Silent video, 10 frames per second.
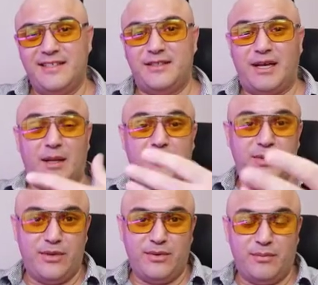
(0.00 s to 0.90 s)
to help
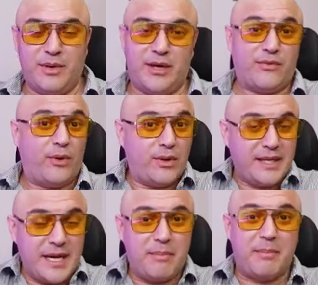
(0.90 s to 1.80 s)
you by
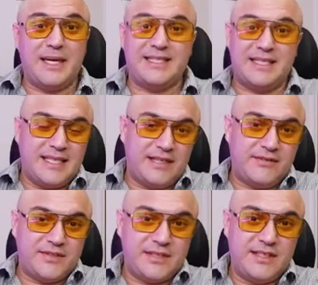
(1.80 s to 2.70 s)
rolling up my
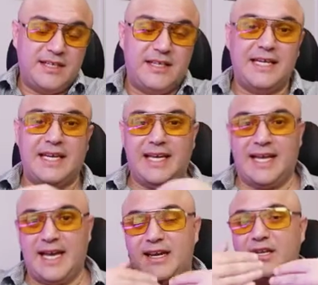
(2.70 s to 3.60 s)
sleeves,
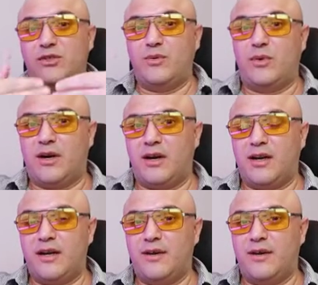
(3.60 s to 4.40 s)
getting to work,